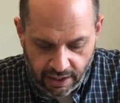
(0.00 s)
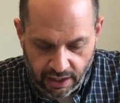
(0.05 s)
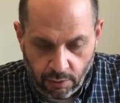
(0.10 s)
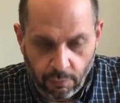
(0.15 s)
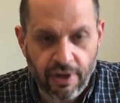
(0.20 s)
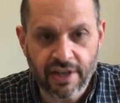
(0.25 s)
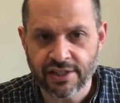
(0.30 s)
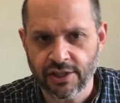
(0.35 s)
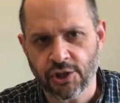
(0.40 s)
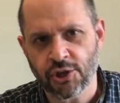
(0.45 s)

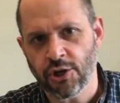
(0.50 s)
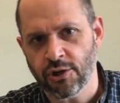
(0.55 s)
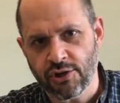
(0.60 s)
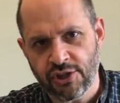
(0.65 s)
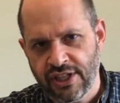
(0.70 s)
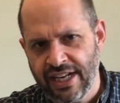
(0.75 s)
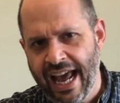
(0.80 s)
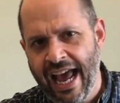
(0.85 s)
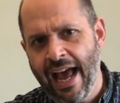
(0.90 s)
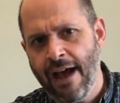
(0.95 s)
We as a church
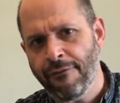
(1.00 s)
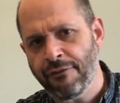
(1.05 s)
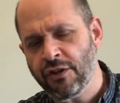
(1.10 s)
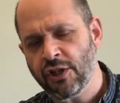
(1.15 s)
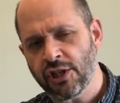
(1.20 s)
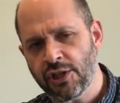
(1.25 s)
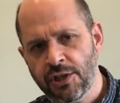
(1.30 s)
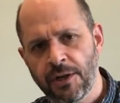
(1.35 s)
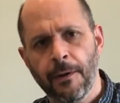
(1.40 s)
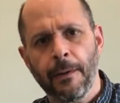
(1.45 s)
staff
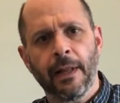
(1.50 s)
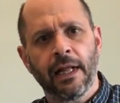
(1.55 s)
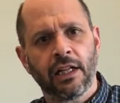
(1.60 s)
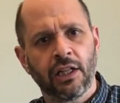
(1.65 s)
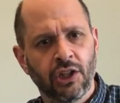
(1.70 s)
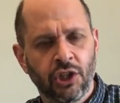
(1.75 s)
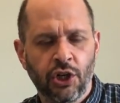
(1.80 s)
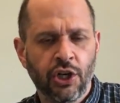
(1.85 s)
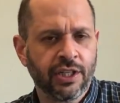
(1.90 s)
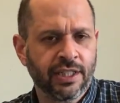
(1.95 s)
just
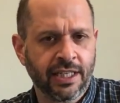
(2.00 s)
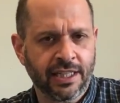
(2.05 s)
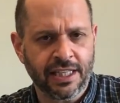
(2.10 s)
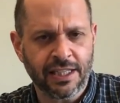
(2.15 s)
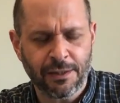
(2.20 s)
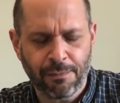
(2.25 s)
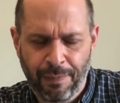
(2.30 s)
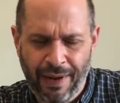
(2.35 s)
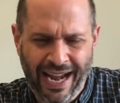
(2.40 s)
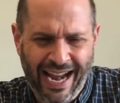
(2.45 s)
looked at
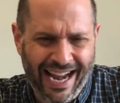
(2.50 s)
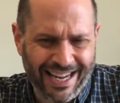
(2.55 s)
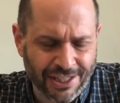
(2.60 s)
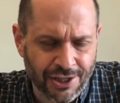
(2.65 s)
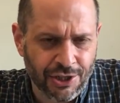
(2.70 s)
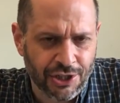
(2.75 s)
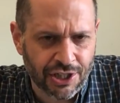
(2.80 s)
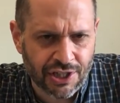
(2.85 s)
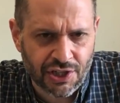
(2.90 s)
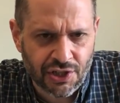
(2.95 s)
these
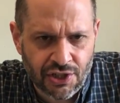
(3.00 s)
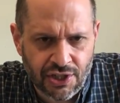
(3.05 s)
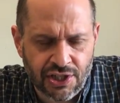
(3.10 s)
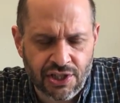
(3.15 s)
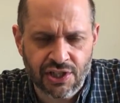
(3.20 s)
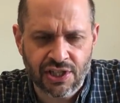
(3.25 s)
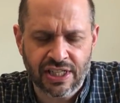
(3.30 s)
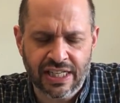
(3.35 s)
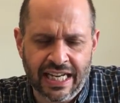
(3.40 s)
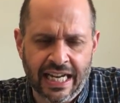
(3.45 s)
passages to
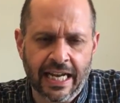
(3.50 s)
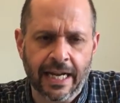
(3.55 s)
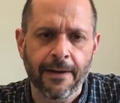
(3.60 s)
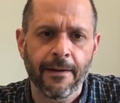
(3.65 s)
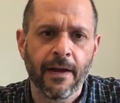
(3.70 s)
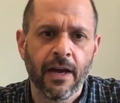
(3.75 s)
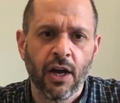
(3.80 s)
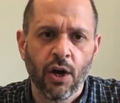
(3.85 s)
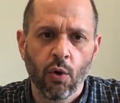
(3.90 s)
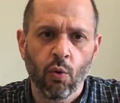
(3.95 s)

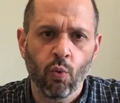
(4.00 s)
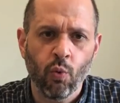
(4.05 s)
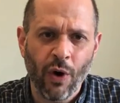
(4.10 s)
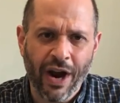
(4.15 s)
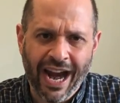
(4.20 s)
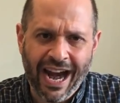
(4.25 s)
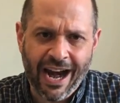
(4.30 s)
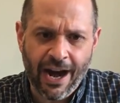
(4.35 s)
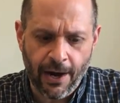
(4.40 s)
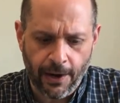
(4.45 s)
see
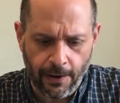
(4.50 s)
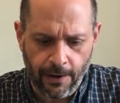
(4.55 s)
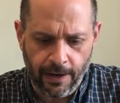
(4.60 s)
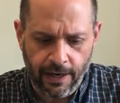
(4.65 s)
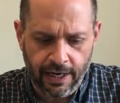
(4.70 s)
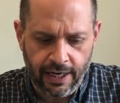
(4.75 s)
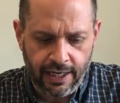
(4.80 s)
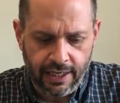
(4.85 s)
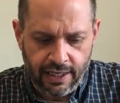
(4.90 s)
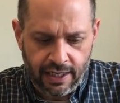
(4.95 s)

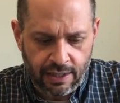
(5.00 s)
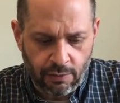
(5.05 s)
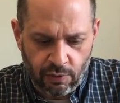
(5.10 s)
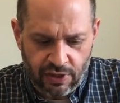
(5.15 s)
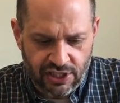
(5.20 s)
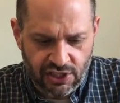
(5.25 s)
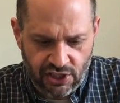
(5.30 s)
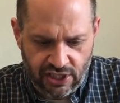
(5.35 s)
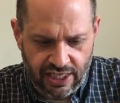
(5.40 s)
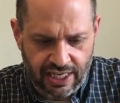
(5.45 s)
where
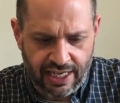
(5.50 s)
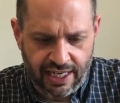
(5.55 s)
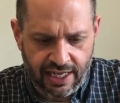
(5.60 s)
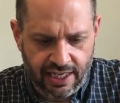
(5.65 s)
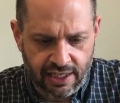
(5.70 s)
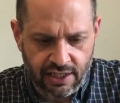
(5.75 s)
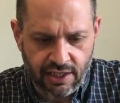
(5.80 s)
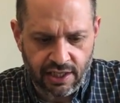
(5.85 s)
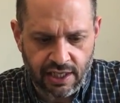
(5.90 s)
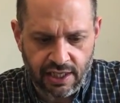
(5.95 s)
we
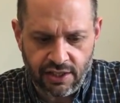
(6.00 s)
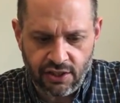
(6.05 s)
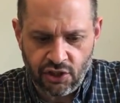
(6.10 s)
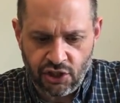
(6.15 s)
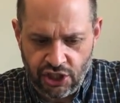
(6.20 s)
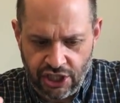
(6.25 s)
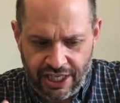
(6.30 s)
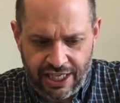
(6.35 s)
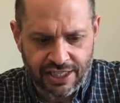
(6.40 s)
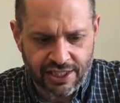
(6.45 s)
see
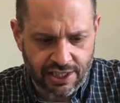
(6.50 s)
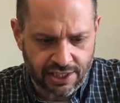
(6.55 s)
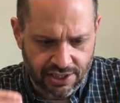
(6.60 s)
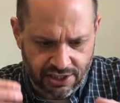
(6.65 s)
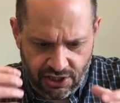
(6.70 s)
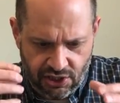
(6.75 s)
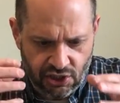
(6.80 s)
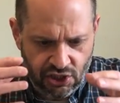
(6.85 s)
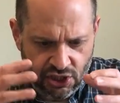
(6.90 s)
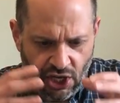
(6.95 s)

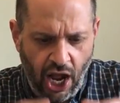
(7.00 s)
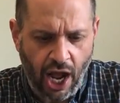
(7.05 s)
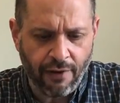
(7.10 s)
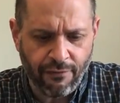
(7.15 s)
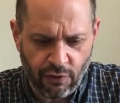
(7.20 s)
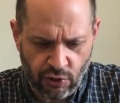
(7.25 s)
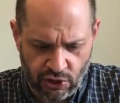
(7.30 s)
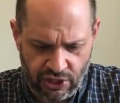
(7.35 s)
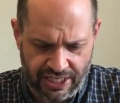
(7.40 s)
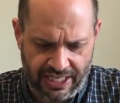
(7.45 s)
Jesus'
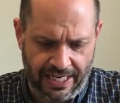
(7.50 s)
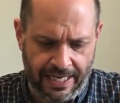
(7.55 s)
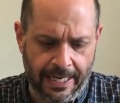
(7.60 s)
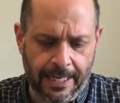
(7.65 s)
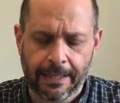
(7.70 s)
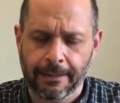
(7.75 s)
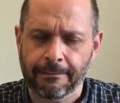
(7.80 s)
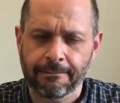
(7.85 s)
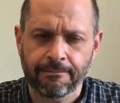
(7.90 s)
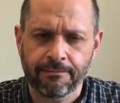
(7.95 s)

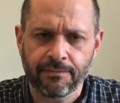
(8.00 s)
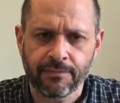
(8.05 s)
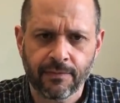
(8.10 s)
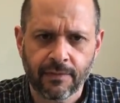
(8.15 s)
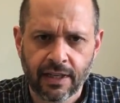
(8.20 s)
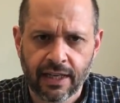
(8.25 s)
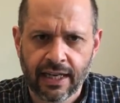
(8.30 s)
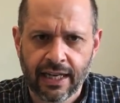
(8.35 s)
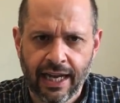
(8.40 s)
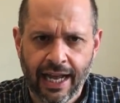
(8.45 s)
sovereignty,
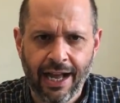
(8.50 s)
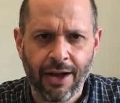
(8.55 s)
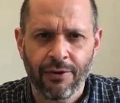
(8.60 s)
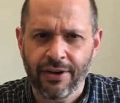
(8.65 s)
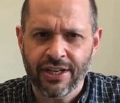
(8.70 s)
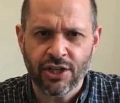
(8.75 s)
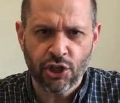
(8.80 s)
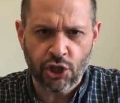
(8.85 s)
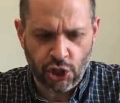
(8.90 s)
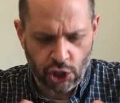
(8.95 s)
how
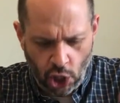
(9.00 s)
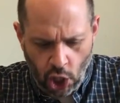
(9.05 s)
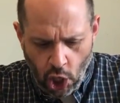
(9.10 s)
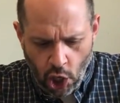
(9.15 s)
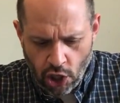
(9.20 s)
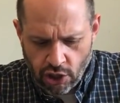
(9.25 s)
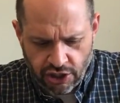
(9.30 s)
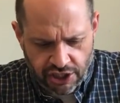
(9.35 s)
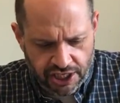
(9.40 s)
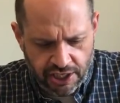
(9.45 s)
in
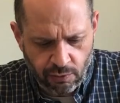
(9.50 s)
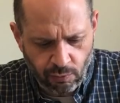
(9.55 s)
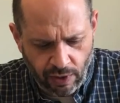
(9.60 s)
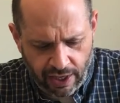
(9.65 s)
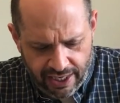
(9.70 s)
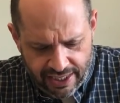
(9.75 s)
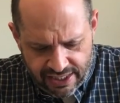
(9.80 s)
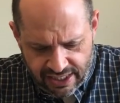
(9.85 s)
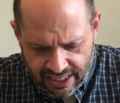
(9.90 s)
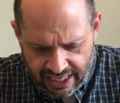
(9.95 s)
charge he
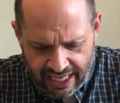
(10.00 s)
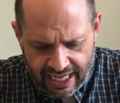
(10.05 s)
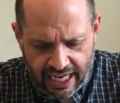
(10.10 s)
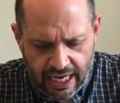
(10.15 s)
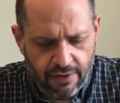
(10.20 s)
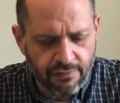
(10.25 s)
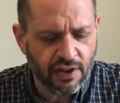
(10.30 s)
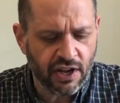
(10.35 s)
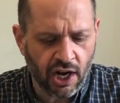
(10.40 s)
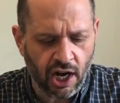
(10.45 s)
was
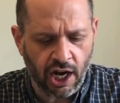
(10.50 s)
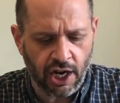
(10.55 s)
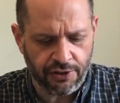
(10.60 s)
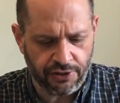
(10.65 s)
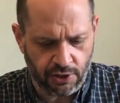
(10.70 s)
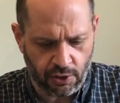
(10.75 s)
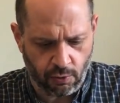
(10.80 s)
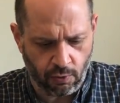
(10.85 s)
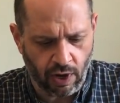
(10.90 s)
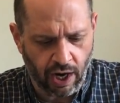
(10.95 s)
even on
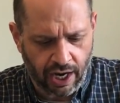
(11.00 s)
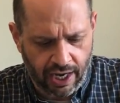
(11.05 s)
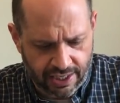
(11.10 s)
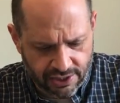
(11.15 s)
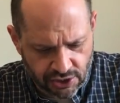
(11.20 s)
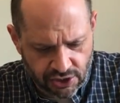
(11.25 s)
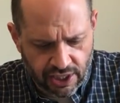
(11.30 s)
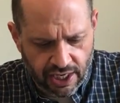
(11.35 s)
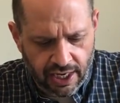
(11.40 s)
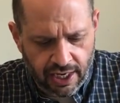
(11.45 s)
the
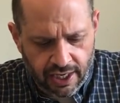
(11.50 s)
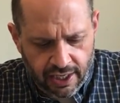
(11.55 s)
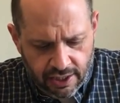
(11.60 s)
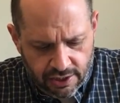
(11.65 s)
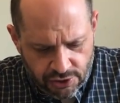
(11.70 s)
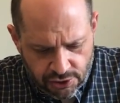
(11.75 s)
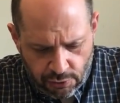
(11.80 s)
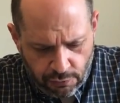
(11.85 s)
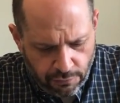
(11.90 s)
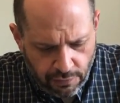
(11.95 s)
cross.
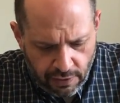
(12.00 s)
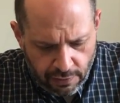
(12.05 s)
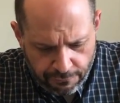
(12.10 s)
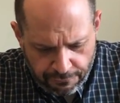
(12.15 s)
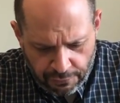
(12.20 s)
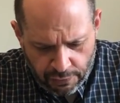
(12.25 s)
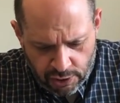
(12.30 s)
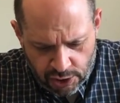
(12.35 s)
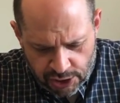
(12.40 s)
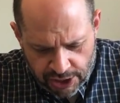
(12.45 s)
So
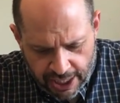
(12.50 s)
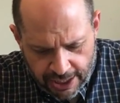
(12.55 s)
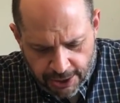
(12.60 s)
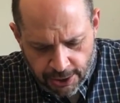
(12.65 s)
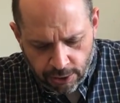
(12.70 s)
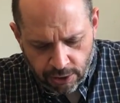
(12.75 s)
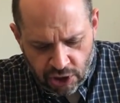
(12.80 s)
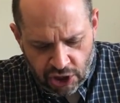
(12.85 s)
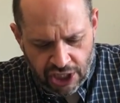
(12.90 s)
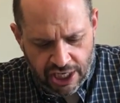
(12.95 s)
first, they
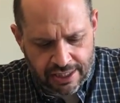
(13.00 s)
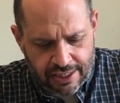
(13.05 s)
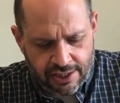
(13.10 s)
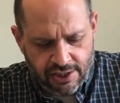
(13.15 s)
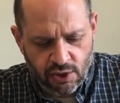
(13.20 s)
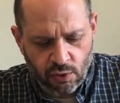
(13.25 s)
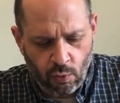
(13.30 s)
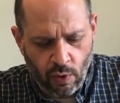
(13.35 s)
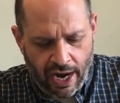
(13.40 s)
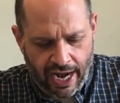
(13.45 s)
took
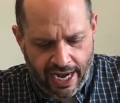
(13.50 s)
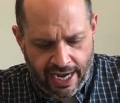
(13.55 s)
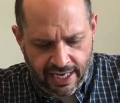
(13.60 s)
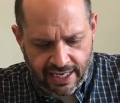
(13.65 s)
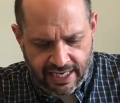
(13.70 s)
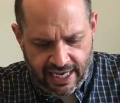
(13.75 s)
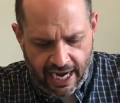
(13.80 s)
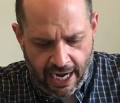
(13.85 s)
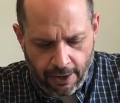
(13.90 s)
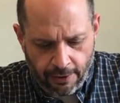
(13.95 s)
Jesus away,
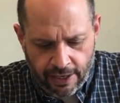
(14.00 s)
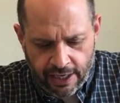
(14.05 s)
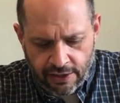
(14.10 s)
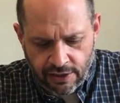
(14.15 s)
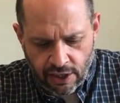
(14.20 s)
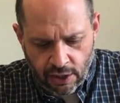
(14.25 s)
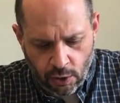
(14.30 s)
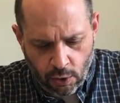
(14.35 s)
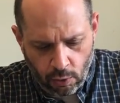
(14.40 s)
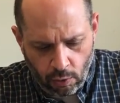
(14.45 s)
carrying
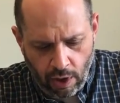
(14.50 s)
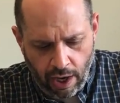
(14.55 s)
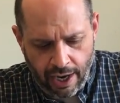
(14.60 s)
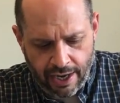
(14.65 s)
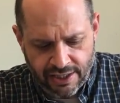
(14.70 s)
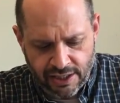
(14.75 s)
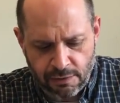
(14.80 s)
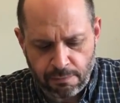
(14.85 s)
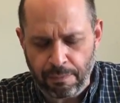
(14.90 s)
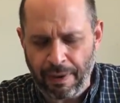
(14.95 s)
the
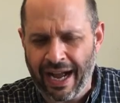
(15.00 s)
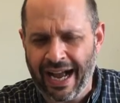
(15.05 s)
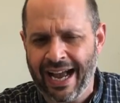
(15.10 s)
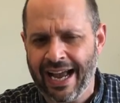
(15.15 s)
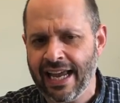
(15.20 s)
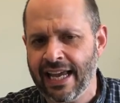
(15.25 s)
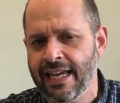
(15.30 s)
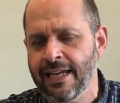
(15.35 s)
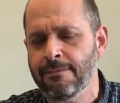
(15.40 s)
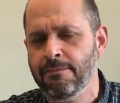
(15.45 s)
cross
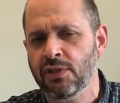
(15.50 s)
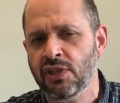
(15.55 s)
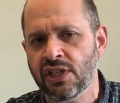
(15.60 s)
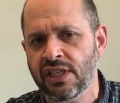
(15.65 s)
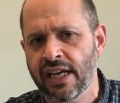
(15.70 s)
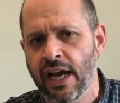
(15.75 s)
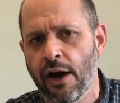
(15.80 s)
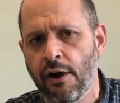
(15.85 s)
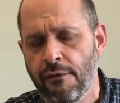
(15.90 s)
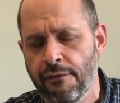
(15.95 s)
by
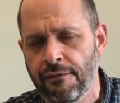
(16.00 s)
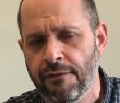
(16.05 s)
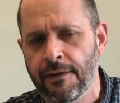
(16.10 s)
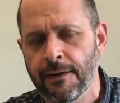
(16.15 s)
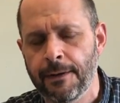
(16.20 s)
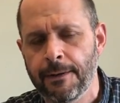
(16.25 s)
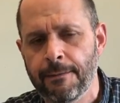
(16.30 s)
himself.